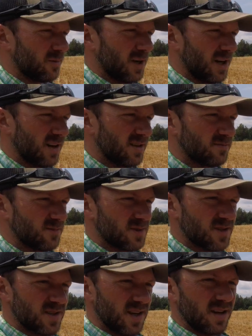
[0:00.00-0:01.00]
my
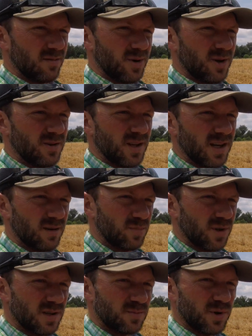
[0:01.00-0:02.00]
second burn down
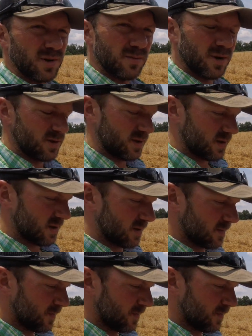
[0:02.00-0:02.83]
plus pre-emergence.